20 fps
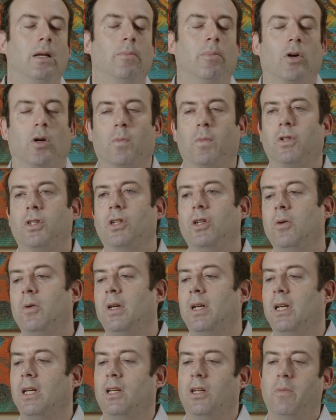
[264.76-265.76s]

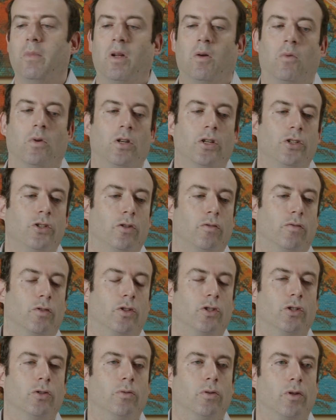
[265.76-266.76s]
perpetuity. You may want to do it for
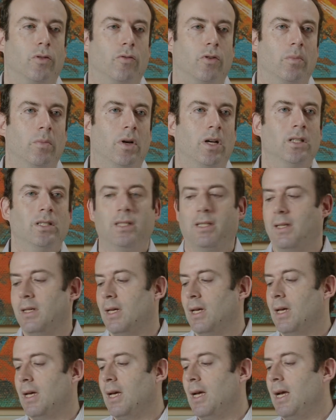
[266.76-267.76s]
2 or 3 months
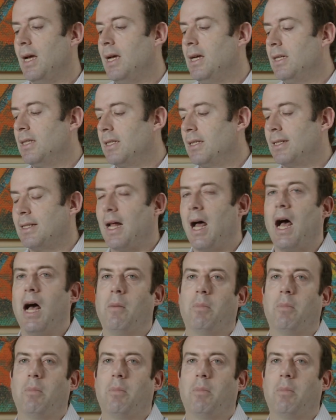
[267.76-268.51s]
and stop.